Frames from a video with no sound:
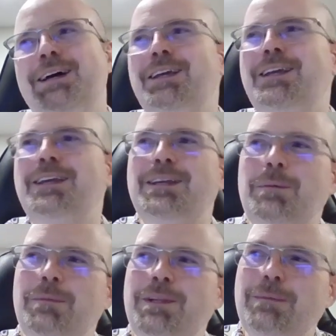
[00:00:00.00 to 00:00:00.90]
I
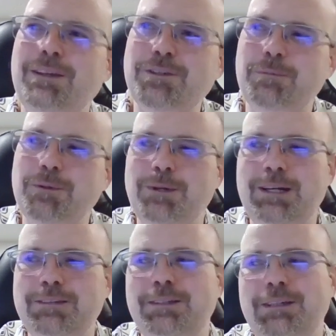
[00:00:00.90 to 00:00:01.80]
am the master
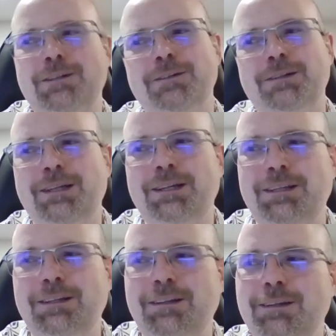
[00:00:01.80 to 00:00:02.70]
procrastinator, and,
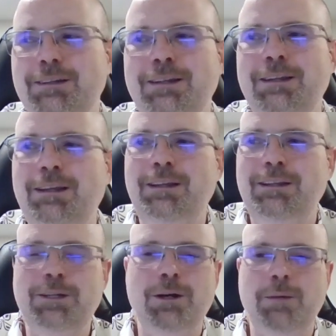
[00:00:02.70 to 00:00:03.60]
and uh,
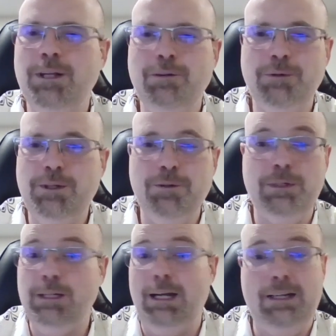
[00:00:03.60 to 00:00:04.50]
you know I'm not afraid to
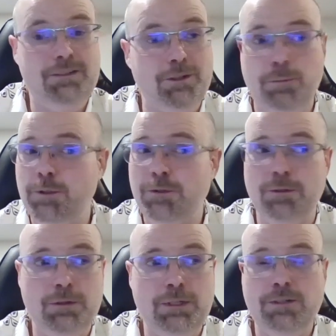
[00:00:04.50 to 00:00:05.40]
admit I, I still put
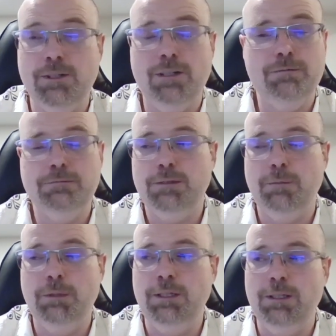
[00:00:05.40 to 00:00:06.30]
certain things off
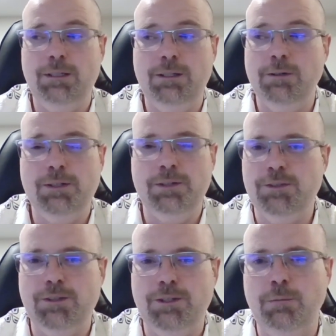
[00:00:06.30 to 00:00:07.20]
I mean, you know, it's
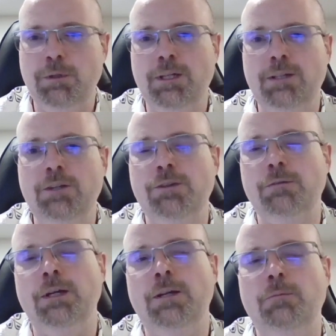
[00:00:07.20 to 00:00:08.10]
just the human
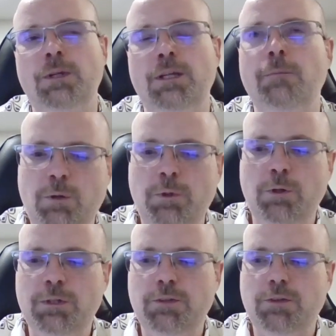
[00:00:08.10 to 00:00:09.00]
condition, right? We we
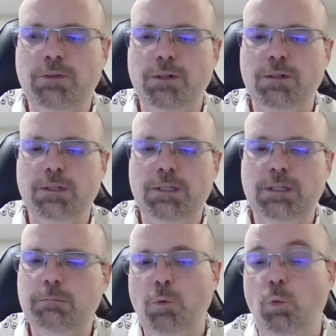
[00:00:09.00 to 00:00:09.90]
don't
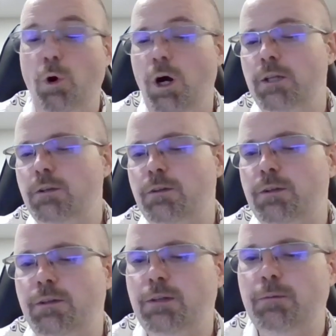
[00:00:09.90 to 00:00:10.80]
necessarily want
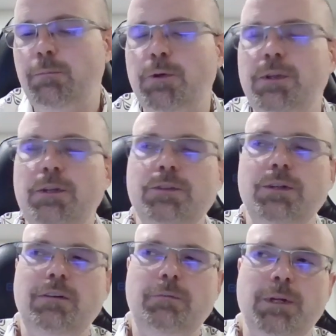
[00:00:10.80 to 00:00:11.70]
to ne- put things
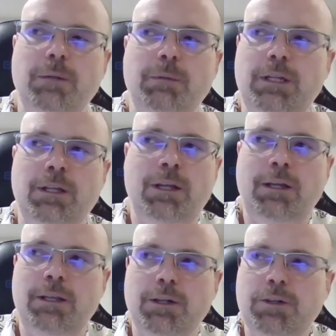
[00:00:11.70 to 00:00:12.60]
off, but I mean,
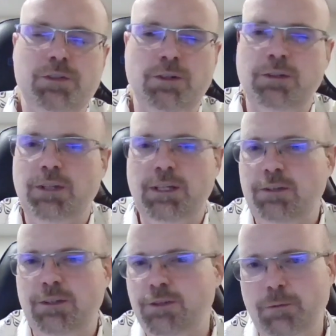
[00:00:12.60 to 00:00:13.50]
there are just certain
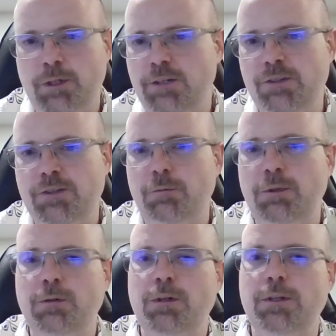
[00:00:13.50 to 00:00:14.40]
things that subconsciously
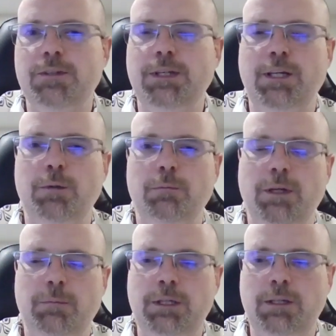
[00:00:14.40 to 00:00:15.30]
we do it all the time.
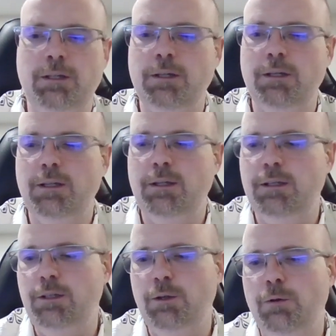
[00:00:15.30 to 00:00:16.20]
I mean, uh,
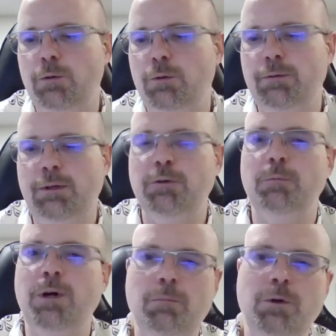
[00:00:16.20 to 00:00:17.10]
you know, if
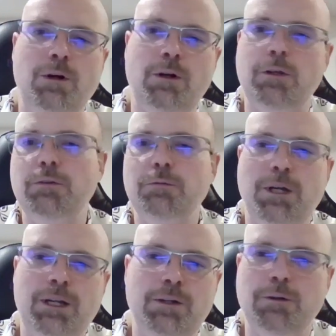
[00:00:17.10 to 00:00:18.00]
your mom calls,
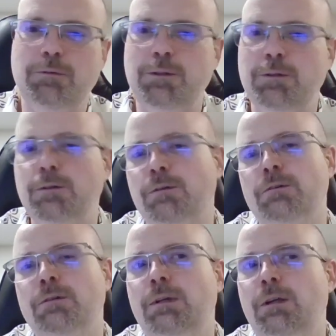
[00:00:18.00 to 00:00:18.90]
right, or if
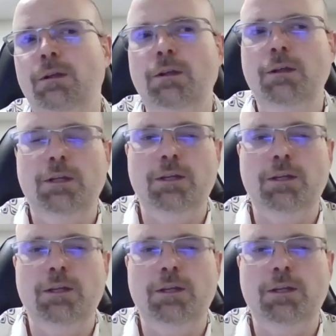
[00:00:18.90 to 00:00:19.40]
you're, you